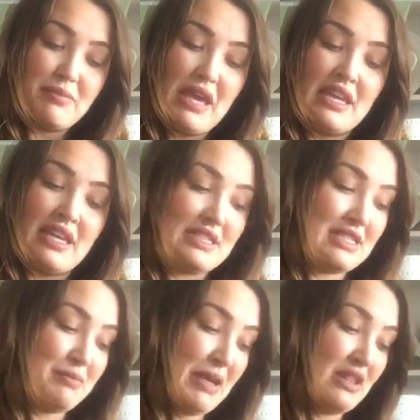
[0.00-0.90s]
peonies
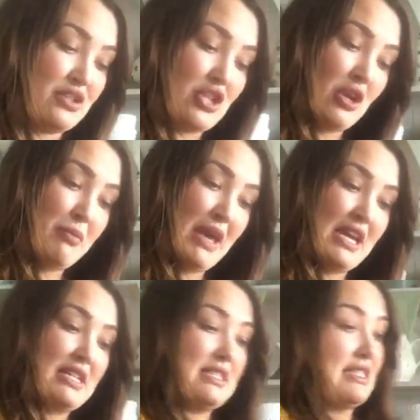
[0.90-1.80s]
to be the
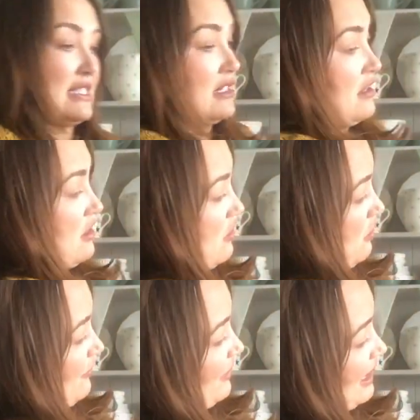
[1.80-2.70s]
showpiece
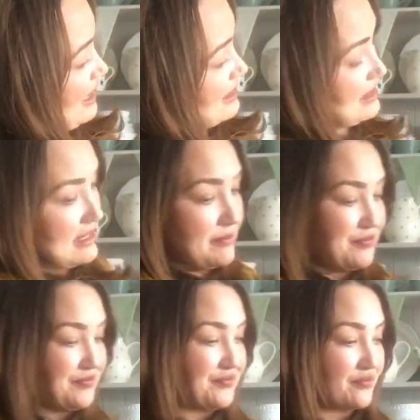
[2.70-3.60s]
of this.
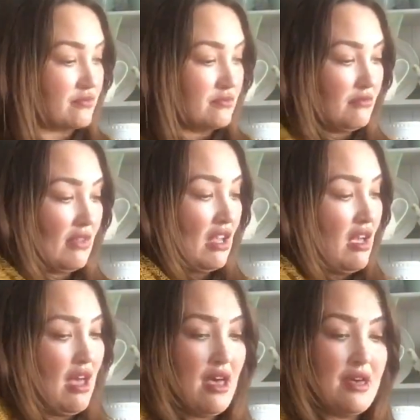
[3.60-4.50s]

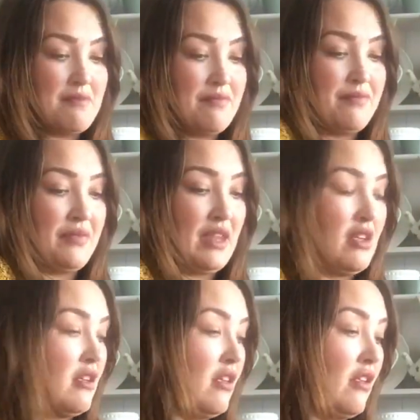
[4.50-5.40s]
Um,
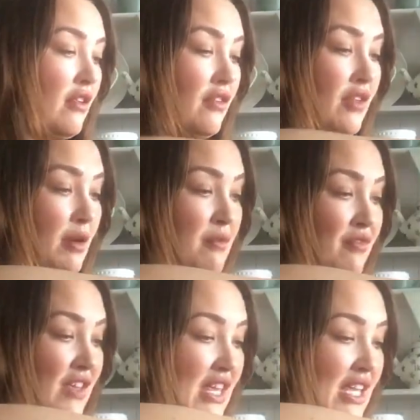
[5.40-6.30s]
so I'm
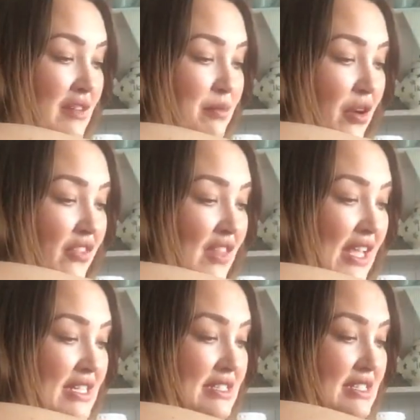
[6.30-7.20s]
thinking of putting
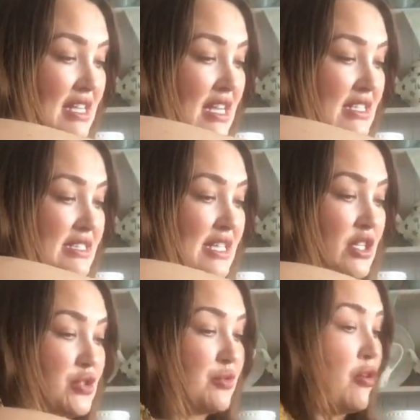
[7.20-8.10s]
these
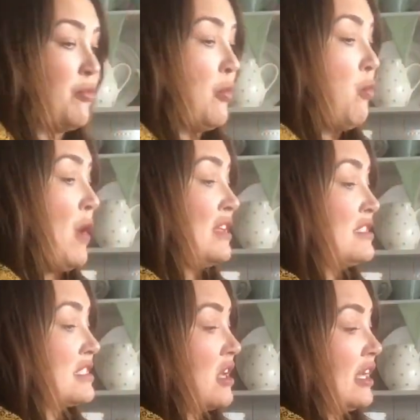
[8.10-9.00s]
central, one
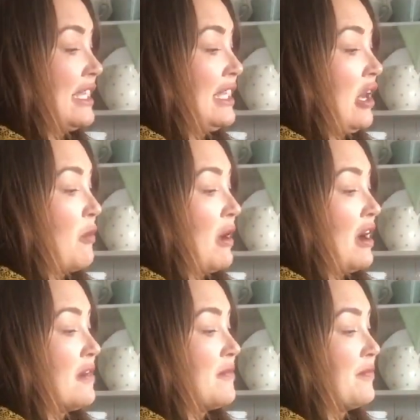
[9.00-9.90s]
slightly
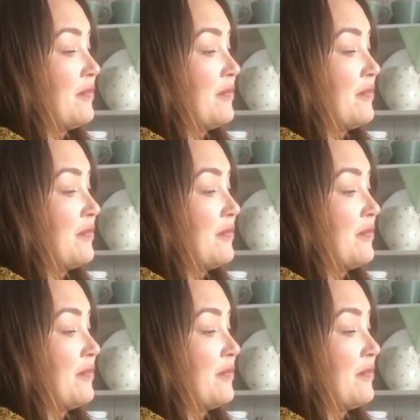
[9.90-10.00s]
lower